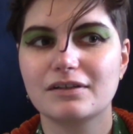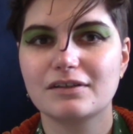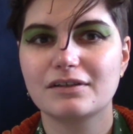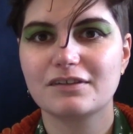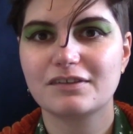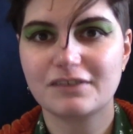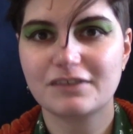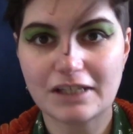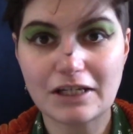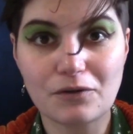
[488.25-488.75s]

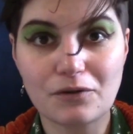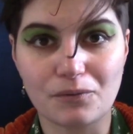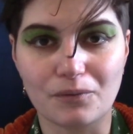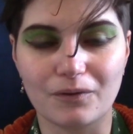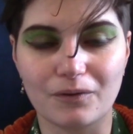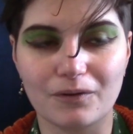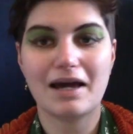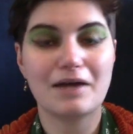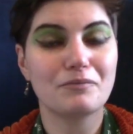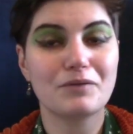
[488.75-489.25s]

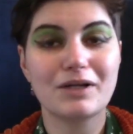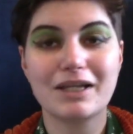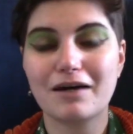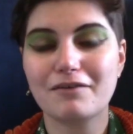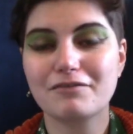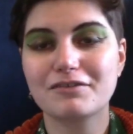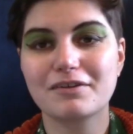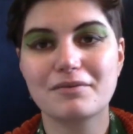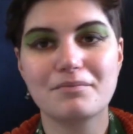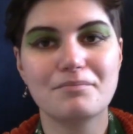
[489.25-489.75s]
sequel. And we
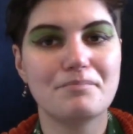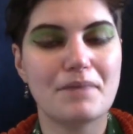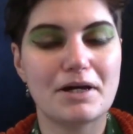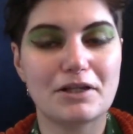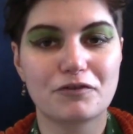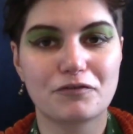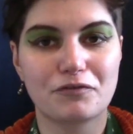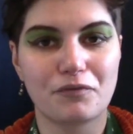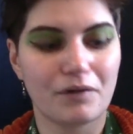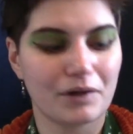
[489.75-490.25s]
love some
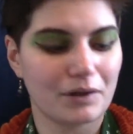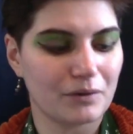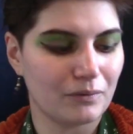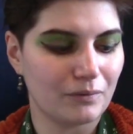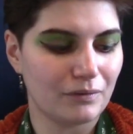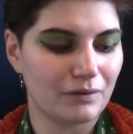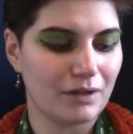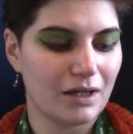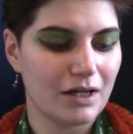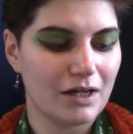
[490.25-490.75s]

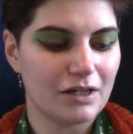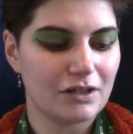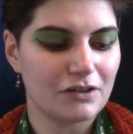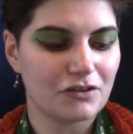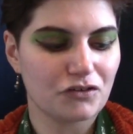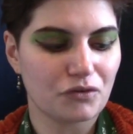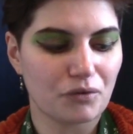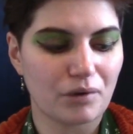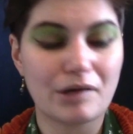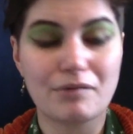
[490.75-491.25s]
metaphorical,
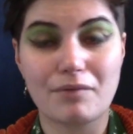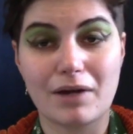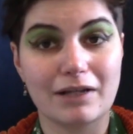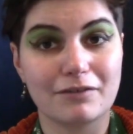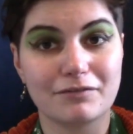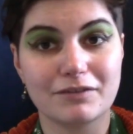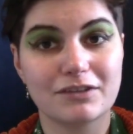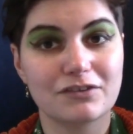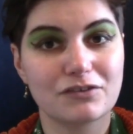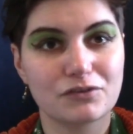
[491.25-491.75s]

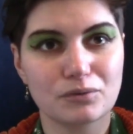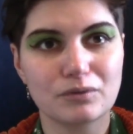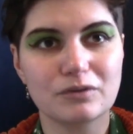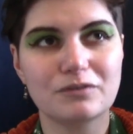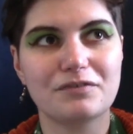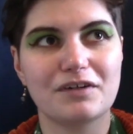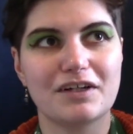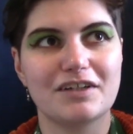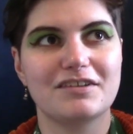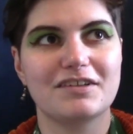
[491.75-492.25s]
story-relevant sword
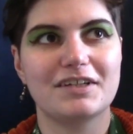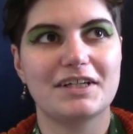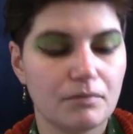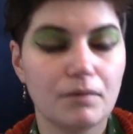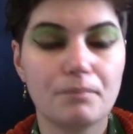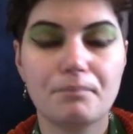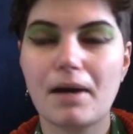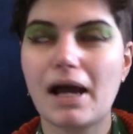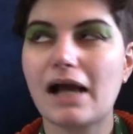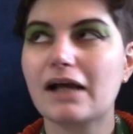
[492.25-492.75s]
fighting.
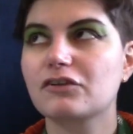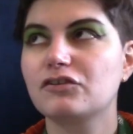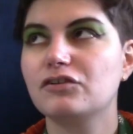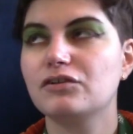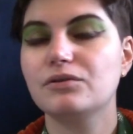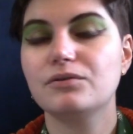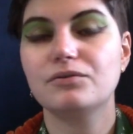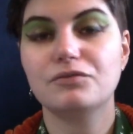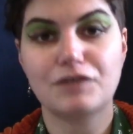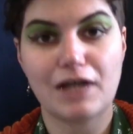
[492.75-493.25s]
But back
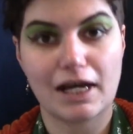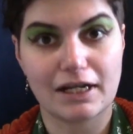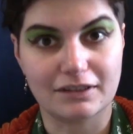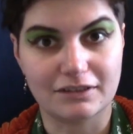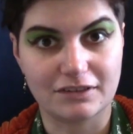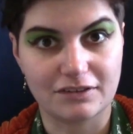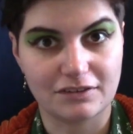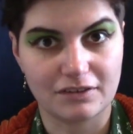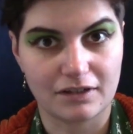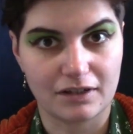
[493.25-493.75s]
to dagger
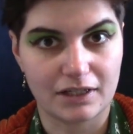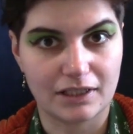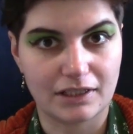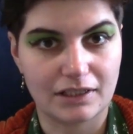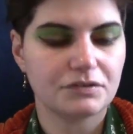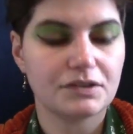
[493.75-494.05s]
design.